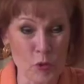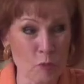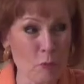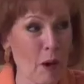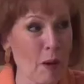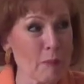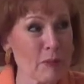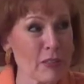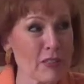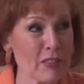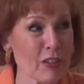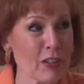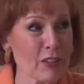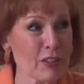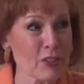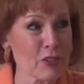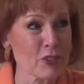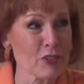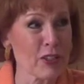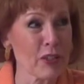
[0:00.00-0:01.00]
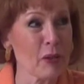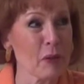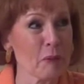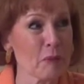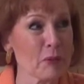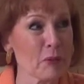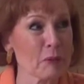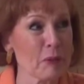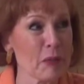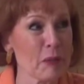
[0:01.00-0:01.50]
Bobby Soxers
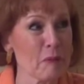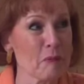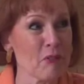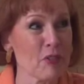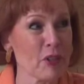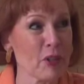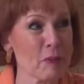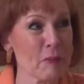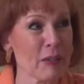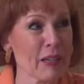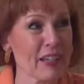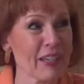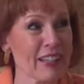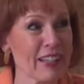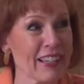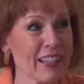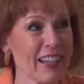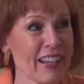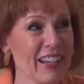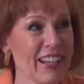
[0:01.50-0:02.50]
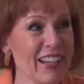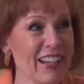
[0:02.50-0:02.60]
helped at the very beginning, huh?